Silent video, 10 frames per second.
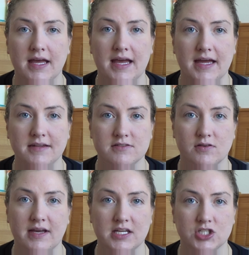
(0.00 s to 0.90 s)
and so
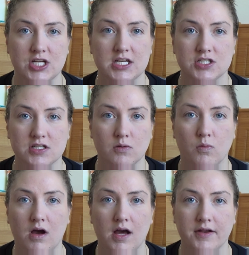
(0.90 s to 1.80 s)
I can change the
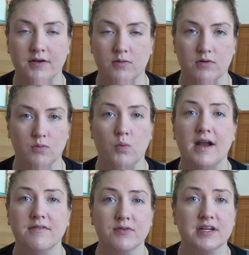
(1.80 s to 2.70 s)
one or
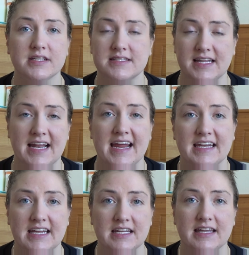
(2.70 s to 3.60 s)
whatever it is that I
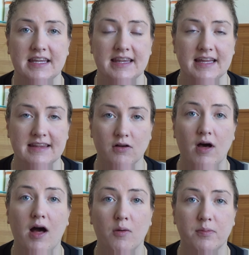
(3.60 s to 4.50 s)
need, that they'll
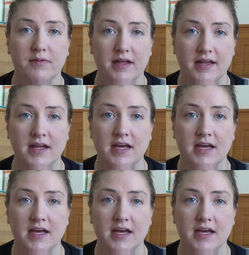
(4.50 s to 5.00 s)
help. That